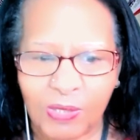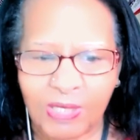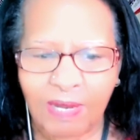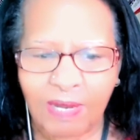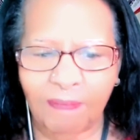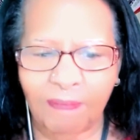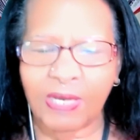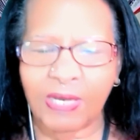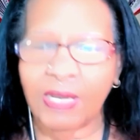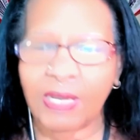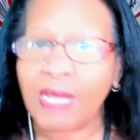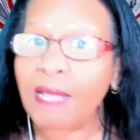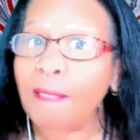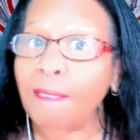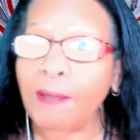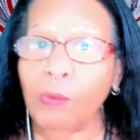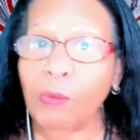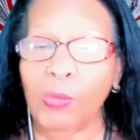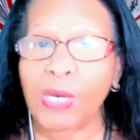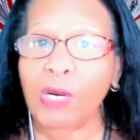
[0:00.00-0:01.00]
something
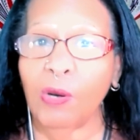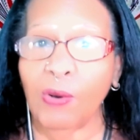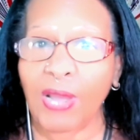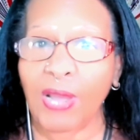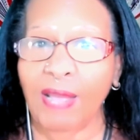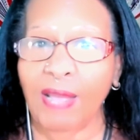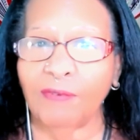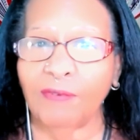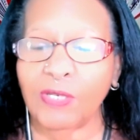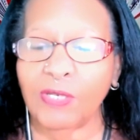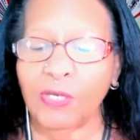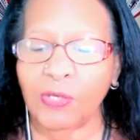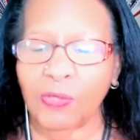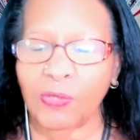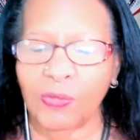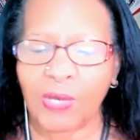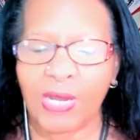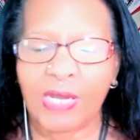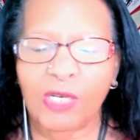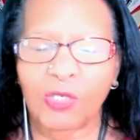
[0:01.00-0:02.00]
that we don't have to
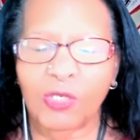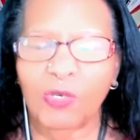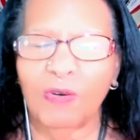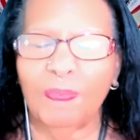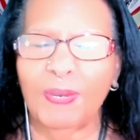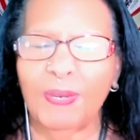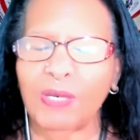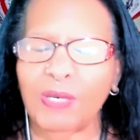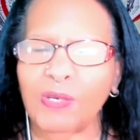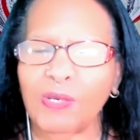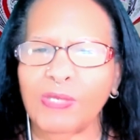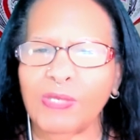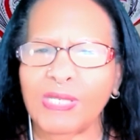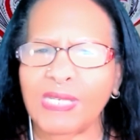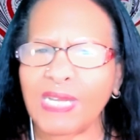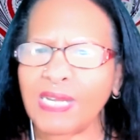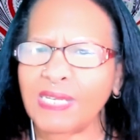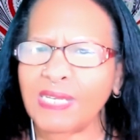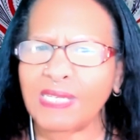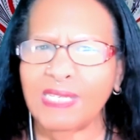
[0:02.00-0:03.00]
do. To a pentacle
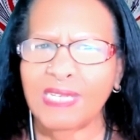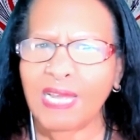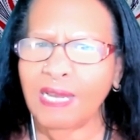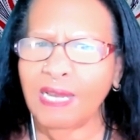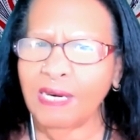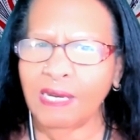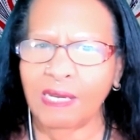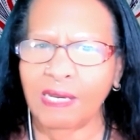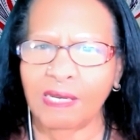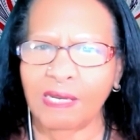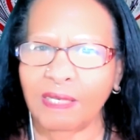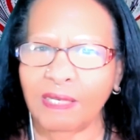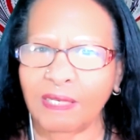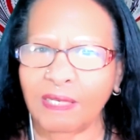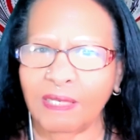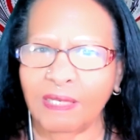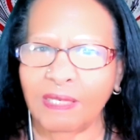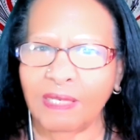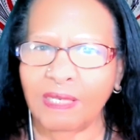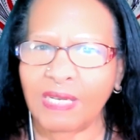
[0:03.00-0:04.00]
says steady,
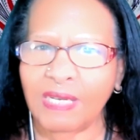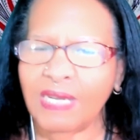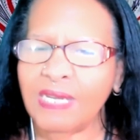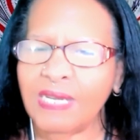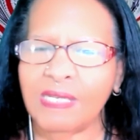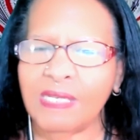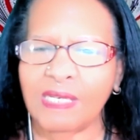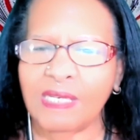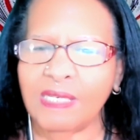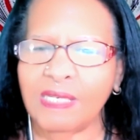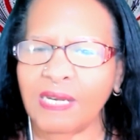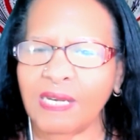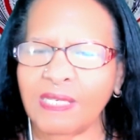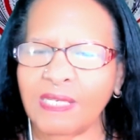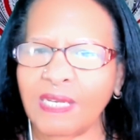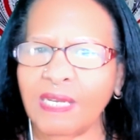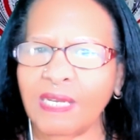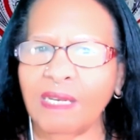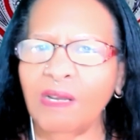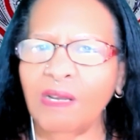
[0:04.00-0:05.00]
easy
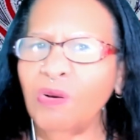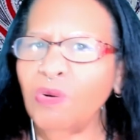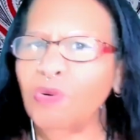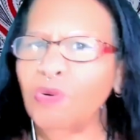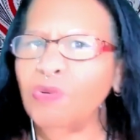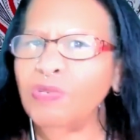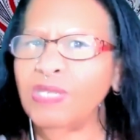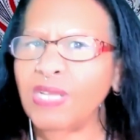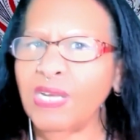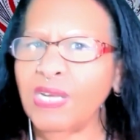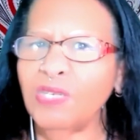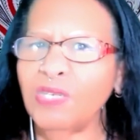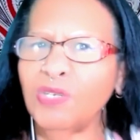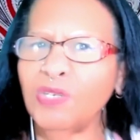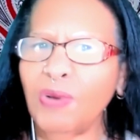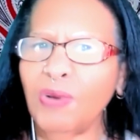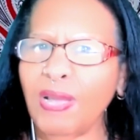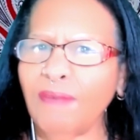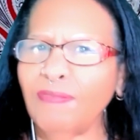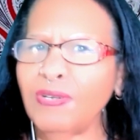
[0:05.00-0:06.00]
does it. Who said
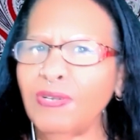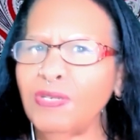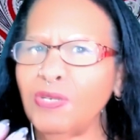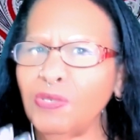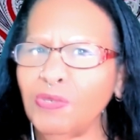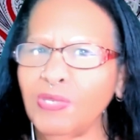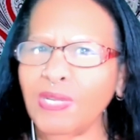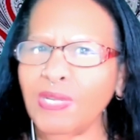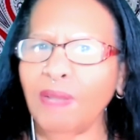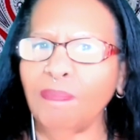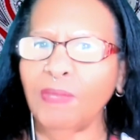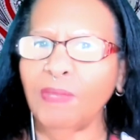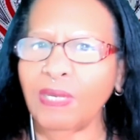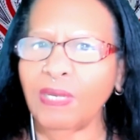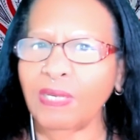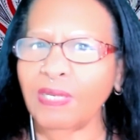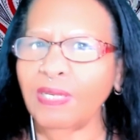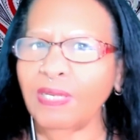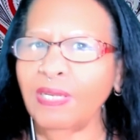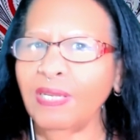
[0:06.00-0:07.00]
you have to do
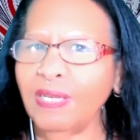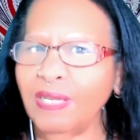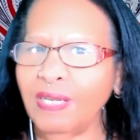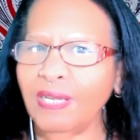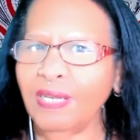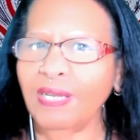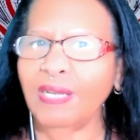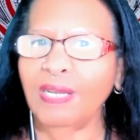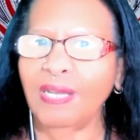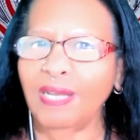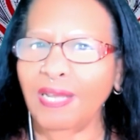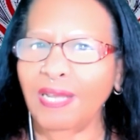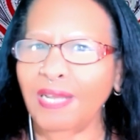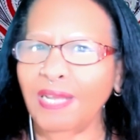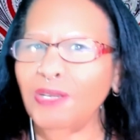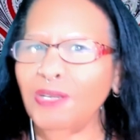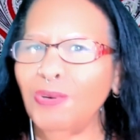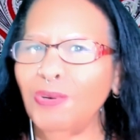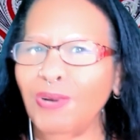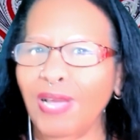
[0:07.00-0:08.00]
something?
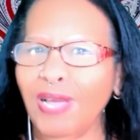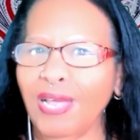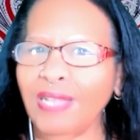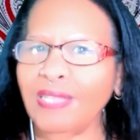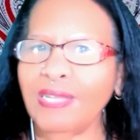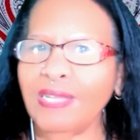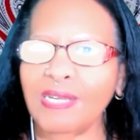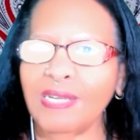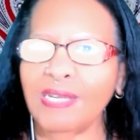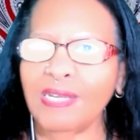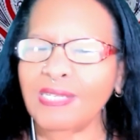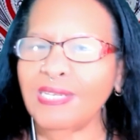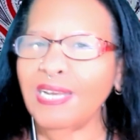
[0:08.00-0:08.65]
You got this.